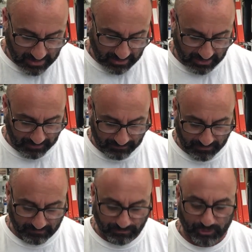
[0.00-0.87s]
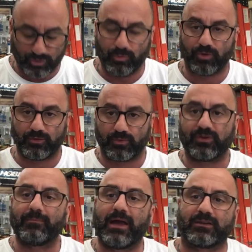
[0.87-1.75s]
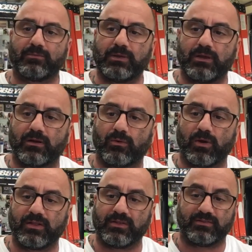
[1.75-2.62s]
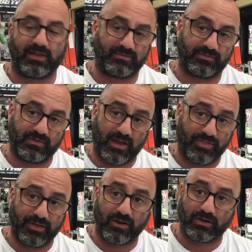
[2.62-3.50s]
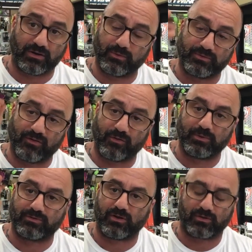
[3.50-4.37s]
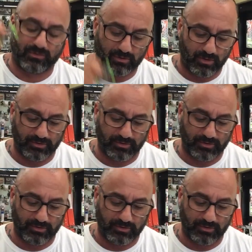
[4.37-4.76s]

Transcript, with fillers: Um, the two boards that were sent back to me here, one of these has nothing on it. It was never been soldered at all.